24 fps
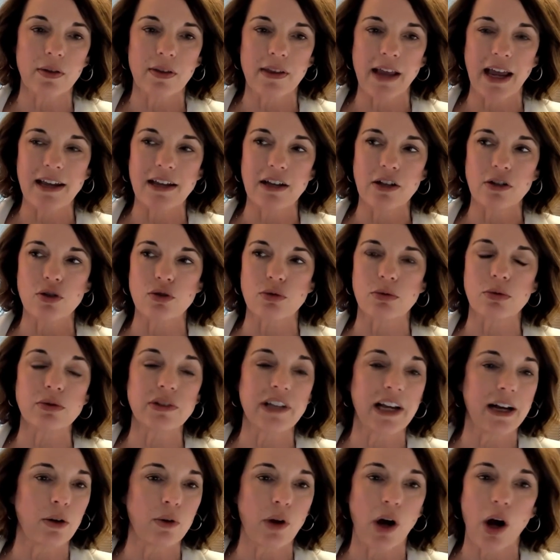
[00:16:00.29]
they could drill
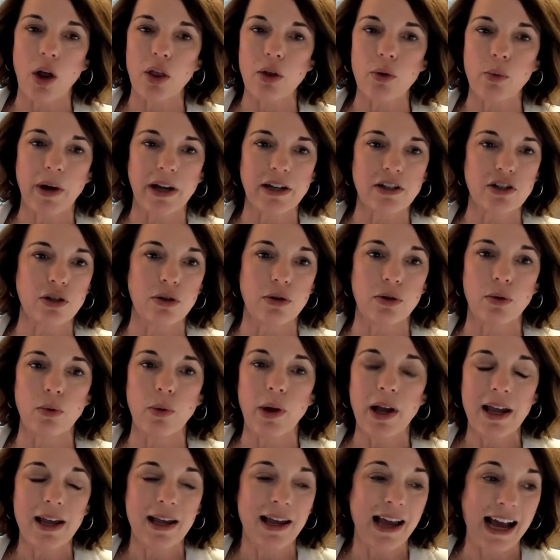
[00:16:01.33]
down all the way to,
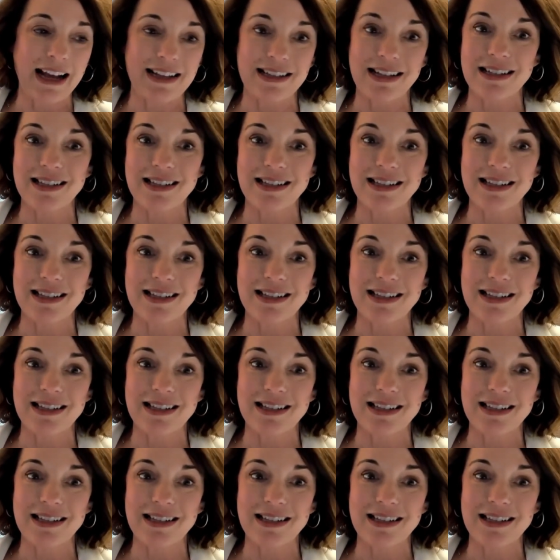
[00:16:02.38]
as I